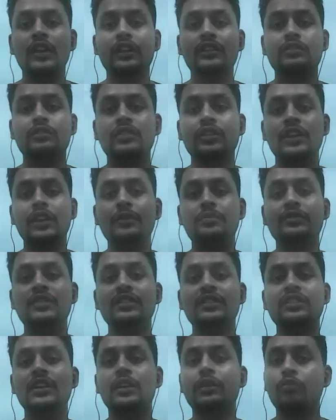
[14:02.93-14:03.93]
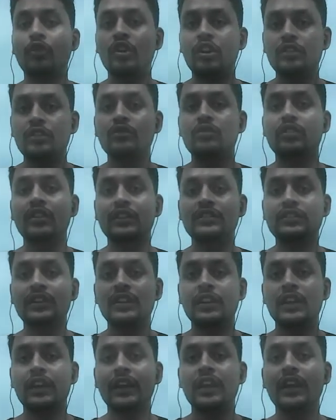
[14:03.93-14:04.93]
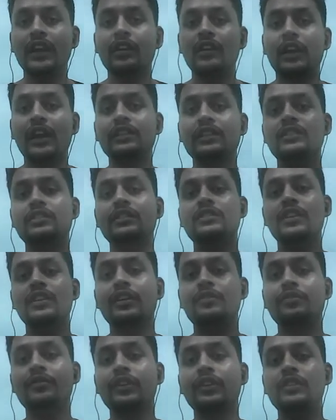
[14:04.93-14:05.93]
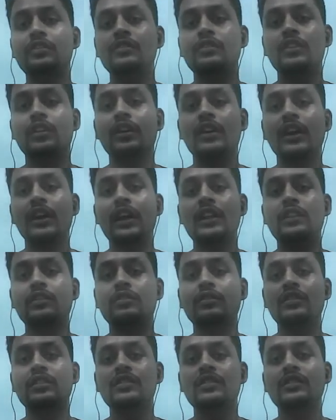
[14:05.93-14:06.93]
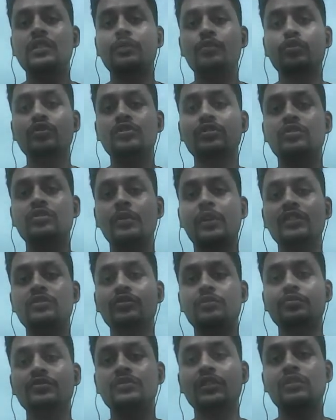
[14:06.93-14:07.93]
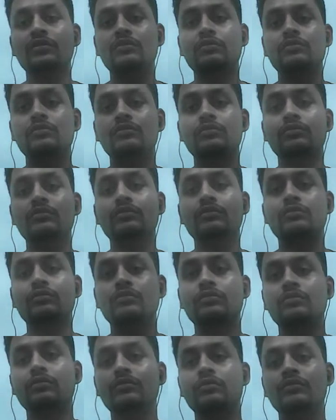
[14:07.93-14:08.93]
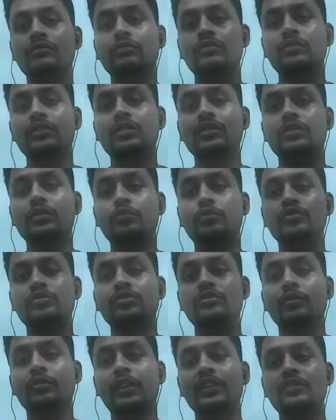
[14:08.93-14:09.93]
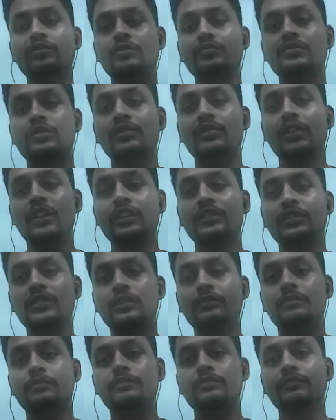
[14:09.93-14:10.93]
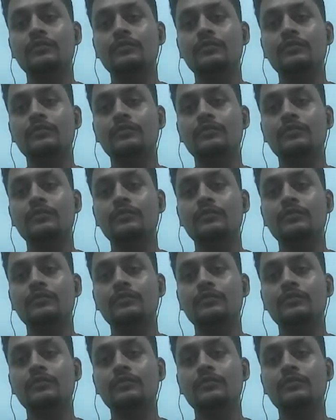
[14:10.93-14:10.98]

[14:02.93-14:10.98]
like if this is a molecule, let's say A, and this is a surface, and this is the process of adsorption. This is the process of adsorption, let's say.